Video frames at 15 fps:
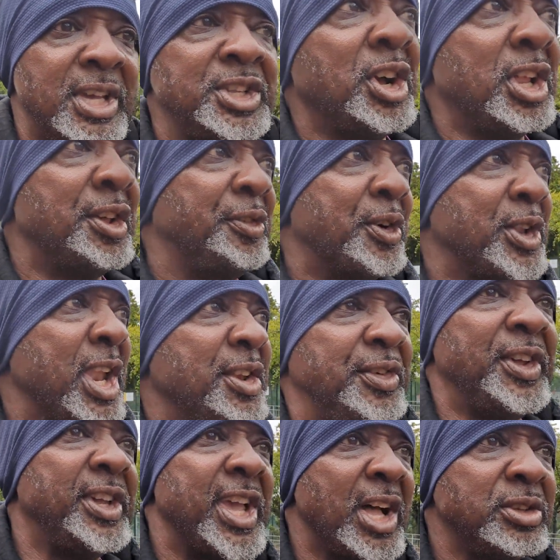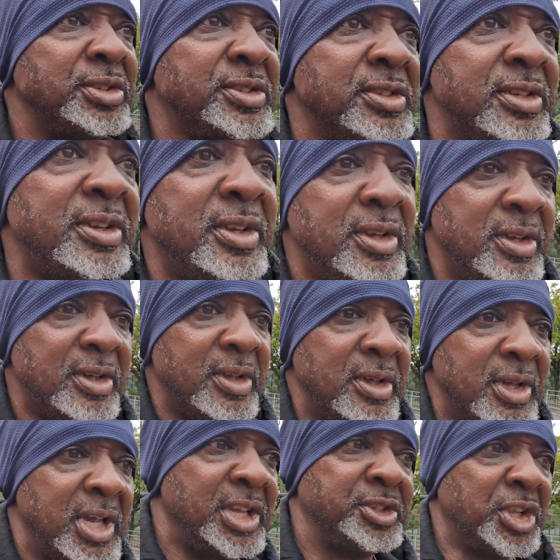He's not going to fund anything else.
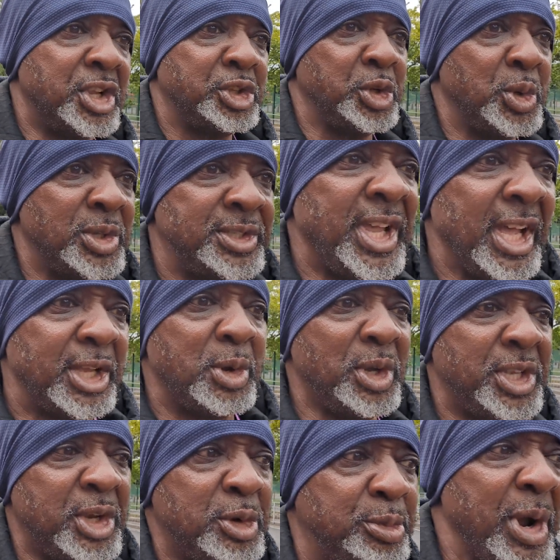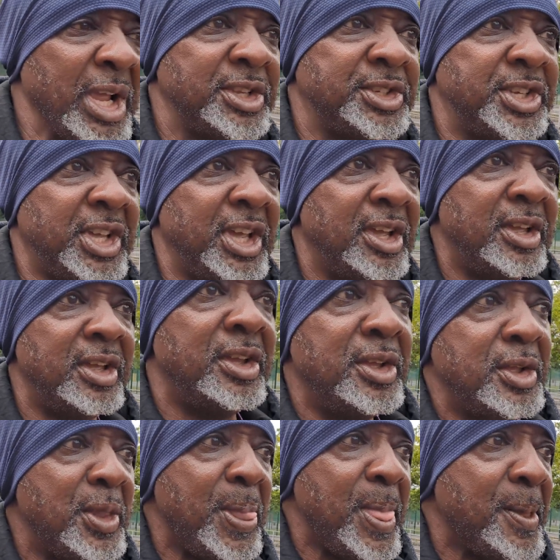He's going to do exactly what he did with Brexit.
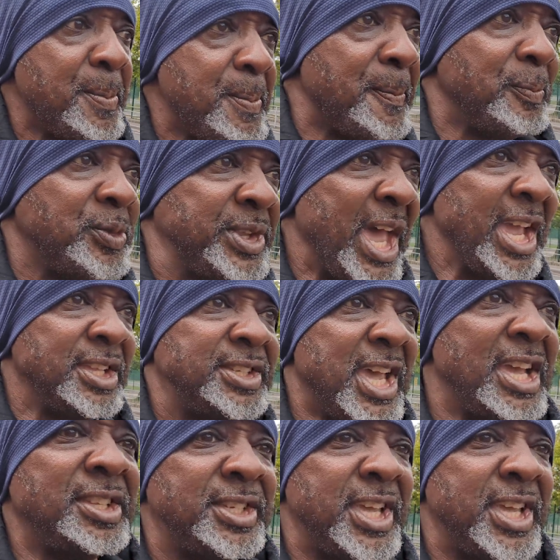Take.